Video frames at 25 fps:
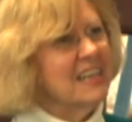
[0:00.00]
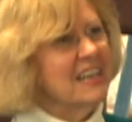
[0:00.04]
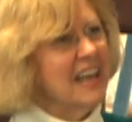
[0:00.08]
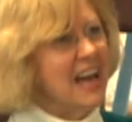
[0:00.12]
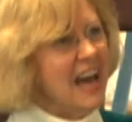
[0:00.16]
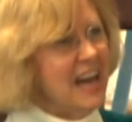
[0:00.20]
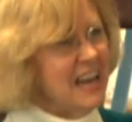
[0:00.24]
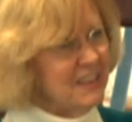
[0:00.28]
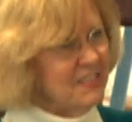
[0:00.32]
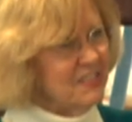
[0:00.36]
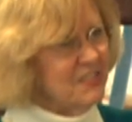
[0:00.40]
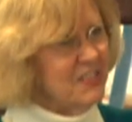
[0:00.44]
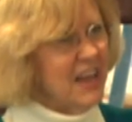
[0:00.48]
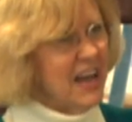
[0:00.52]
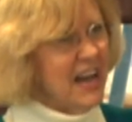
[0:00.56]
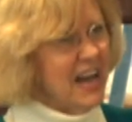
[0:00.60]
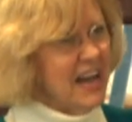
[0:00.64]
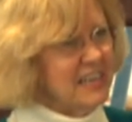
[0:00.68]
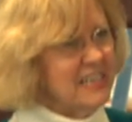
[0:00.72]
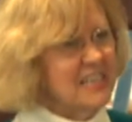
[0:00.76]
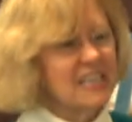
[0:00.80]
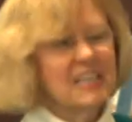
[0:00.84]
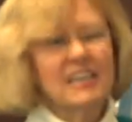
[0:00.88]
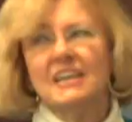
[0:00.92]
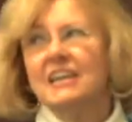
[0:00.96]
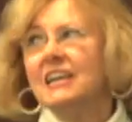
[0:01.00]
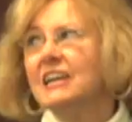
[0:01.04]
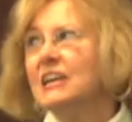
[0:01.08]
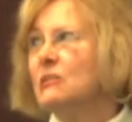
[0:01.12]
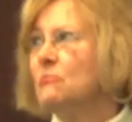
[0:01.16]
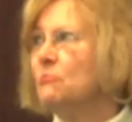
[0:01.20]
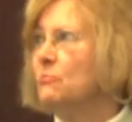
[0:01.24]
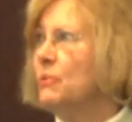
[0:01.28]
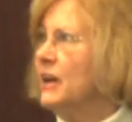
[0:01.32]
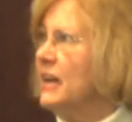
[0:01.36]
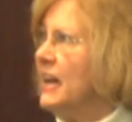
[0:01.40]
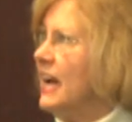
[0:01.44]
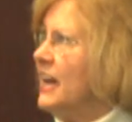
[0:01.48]
a lot of that.
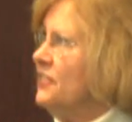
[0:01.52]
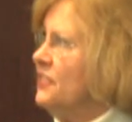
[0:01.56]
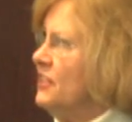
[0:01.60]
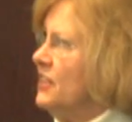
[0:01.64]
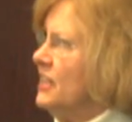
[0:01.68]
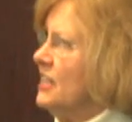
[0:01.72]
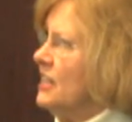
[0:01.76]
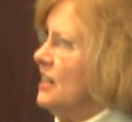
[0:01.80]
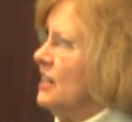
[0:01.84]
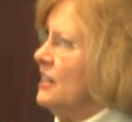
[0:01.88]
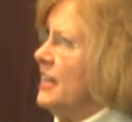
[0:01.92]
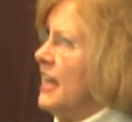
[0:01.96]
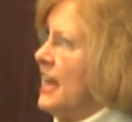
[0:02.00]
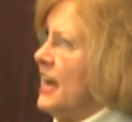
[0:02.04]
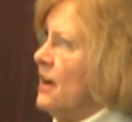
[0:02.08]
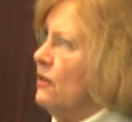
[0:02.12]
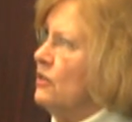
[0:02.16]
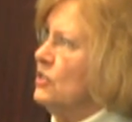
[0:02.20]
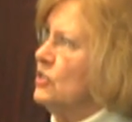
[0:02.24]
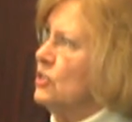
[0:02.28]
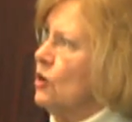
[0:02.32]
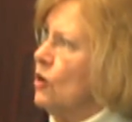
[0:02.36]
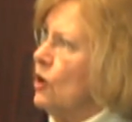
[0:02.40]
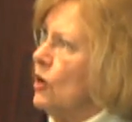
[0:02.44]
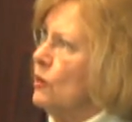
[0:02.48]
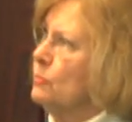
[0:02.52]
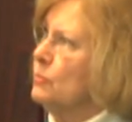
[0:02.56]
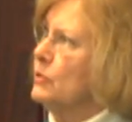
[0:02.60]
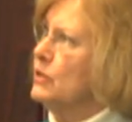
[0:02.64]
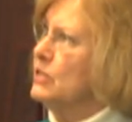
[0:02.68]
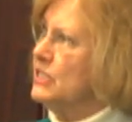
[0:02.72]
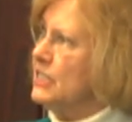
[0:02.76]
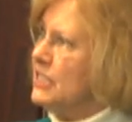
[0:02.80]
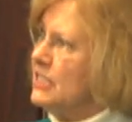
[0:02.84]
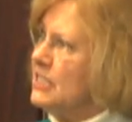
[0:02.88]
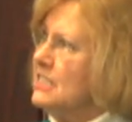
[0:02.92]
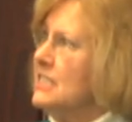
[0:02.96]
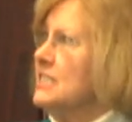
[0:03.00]
But I think uh, now it's called
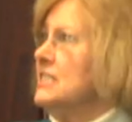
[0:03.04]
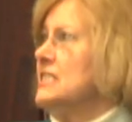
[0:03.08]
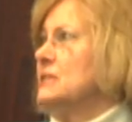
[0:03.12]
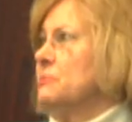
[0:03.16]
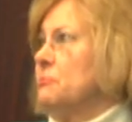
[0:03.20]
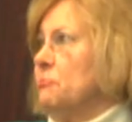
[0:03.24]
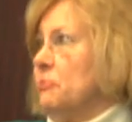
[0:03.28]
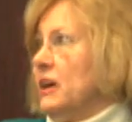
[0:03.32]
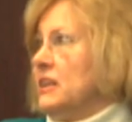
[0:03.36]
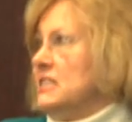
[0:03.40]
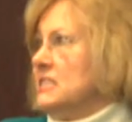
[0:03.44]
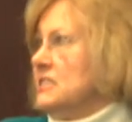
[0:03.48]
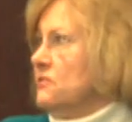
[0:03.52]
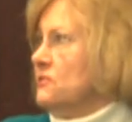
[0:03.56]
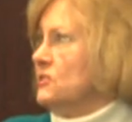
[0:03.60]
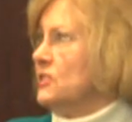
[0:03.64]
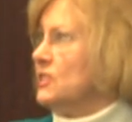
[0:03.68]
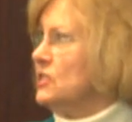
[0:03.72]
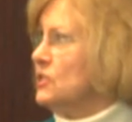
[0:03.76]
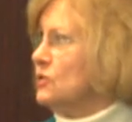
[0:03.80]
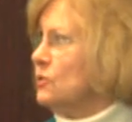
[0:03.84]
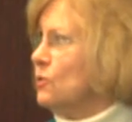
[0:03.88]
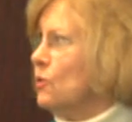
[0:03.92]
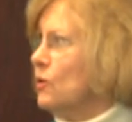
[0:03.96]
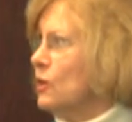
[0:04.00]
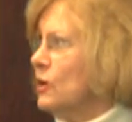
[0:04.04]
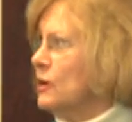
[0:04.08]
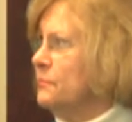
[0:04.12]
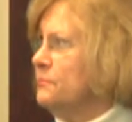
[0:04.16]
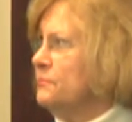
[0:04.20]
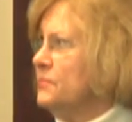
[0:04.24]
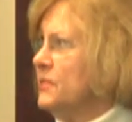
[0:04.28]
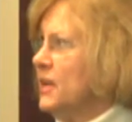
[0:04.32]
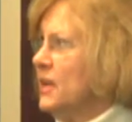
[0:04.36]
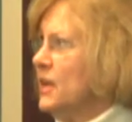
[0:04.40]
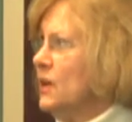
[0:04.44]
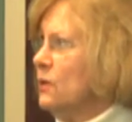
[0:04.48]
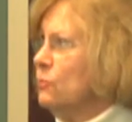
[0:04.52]
persistent depressive disorder,
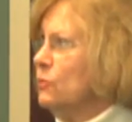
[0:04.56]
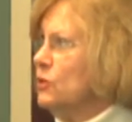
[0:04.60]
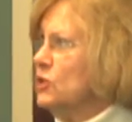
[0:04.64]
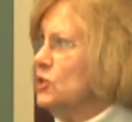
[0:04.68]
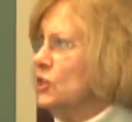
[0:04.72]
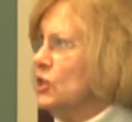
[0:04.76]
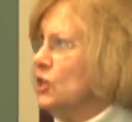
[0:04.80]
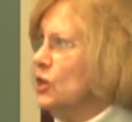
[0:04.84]
which